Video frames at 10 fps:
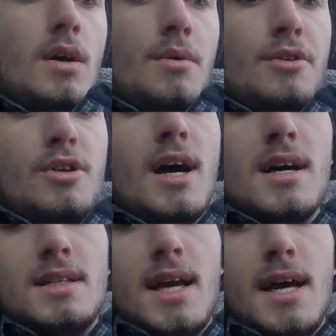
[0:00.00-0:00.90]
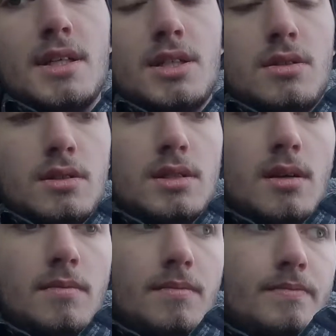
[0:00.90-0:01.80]
When they're not attached to
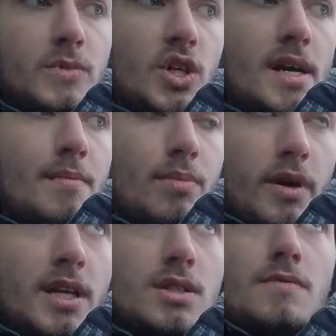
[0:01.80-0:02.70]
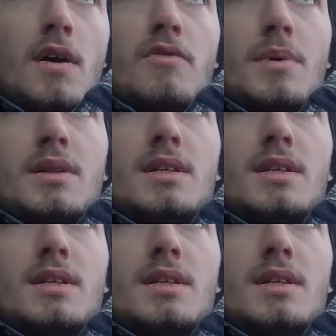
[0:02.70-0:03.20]
some giant branch of government,